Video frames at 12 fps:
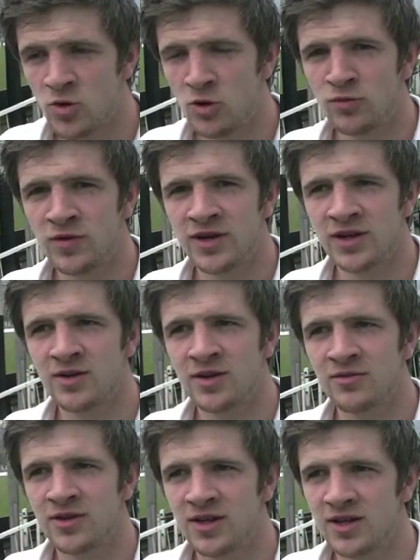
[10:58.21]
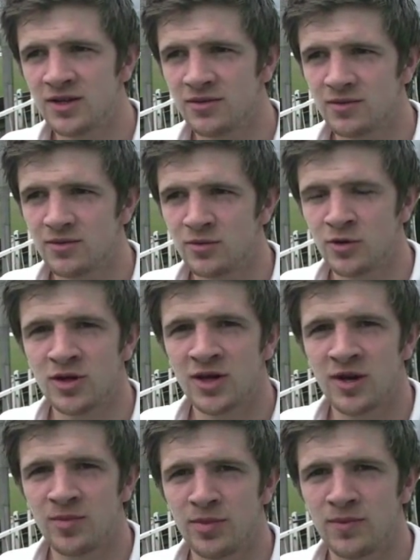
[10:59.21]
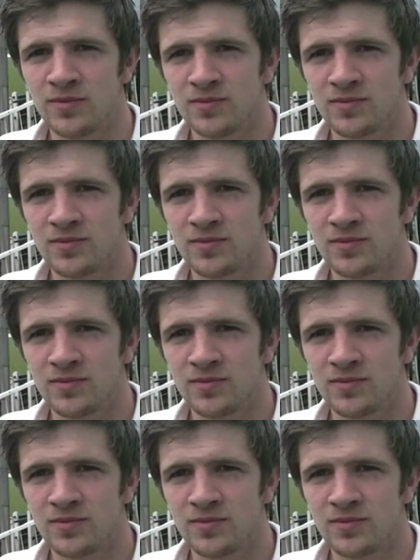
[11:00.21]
Hopefully now have the World Cup,